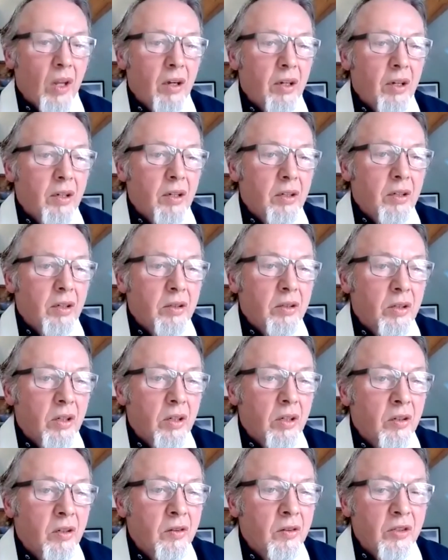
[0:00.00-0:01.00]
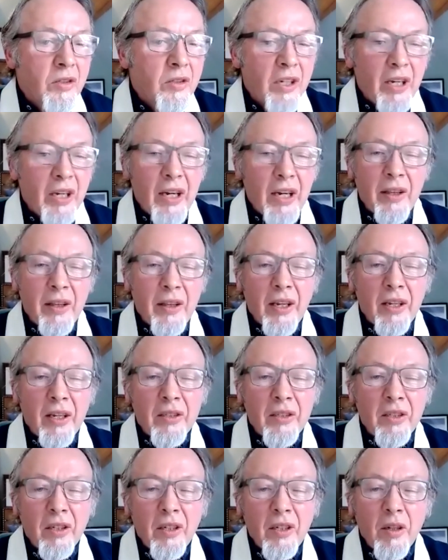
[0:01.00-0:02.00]
So seeing this,
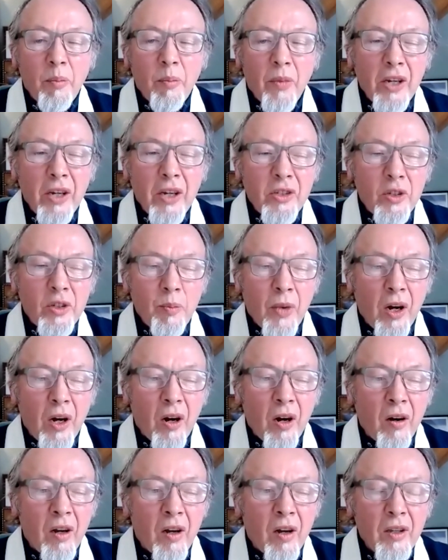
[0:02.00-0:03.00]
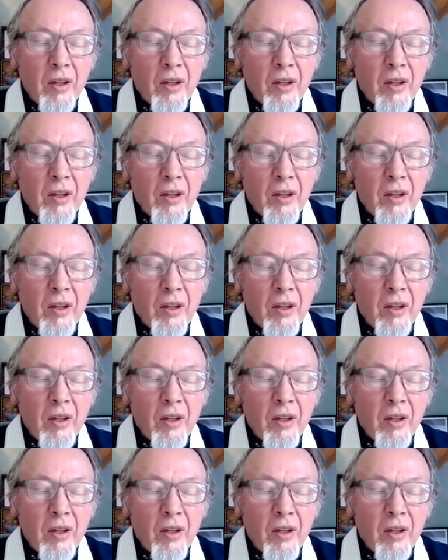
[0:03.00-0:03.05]
Machimara